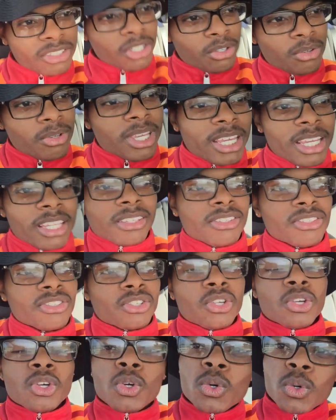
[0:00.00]
so you get
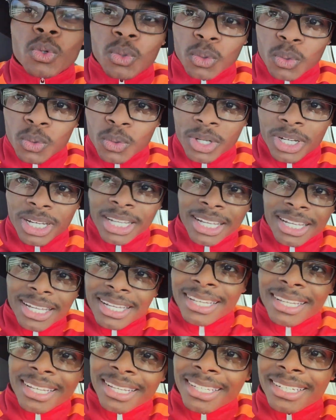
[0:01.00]
two
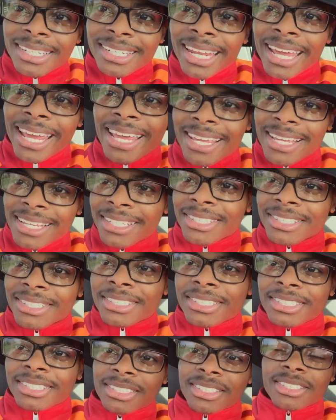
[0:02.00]

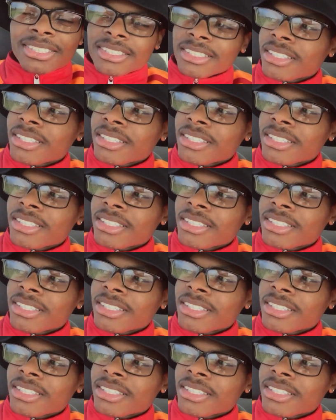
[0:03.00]
days